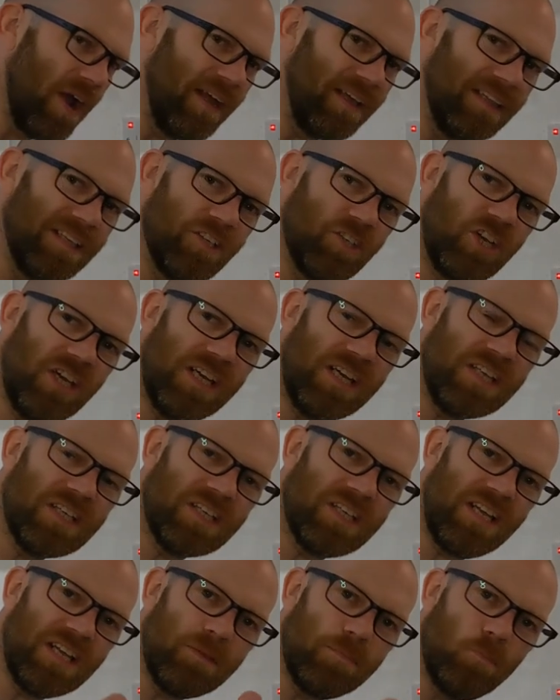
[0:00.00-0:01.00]
way the chicken
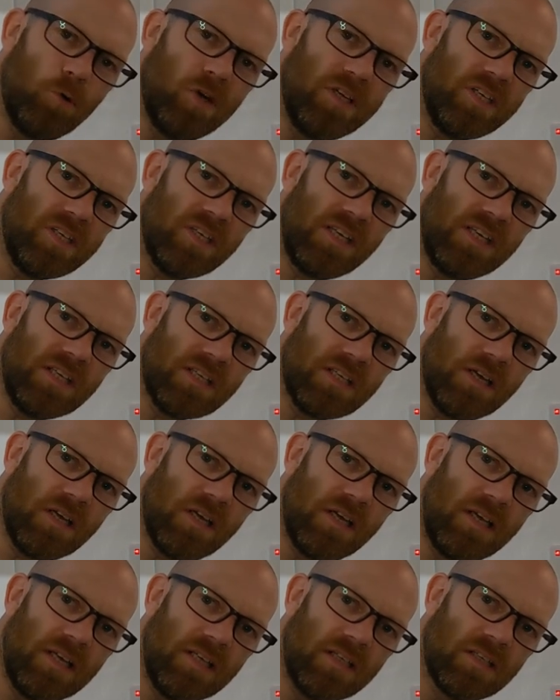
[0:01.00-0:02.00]
stays moist
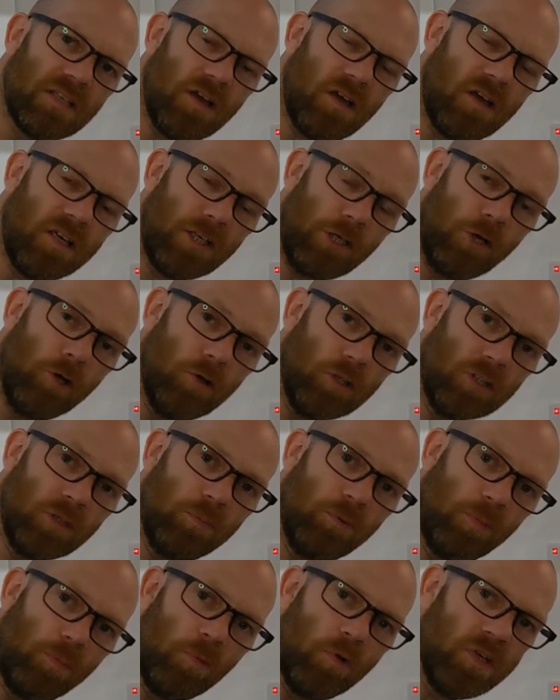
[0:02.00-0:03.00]
inside,
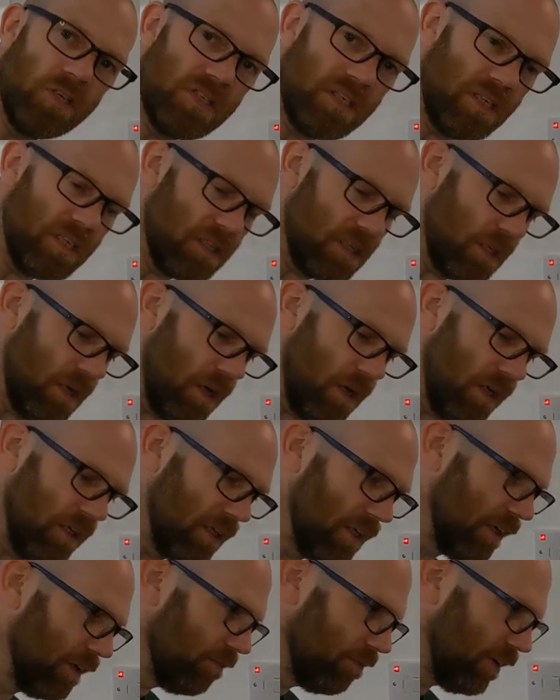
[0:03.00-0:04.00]
cooked but moist inside.
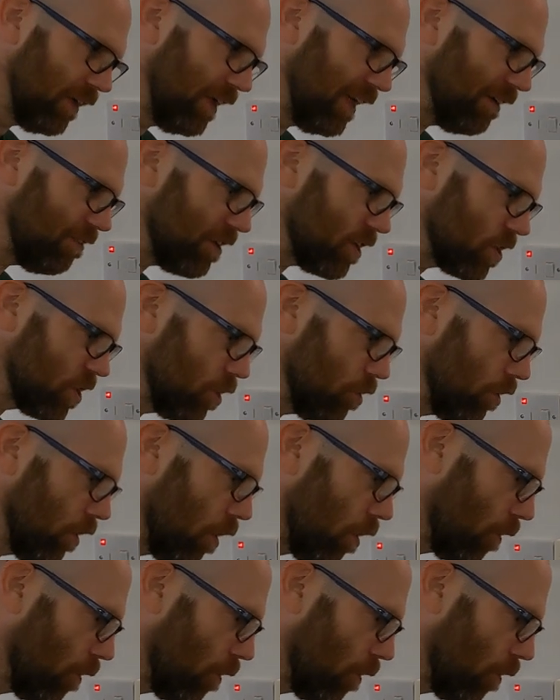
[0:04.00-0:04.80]
If you leave it too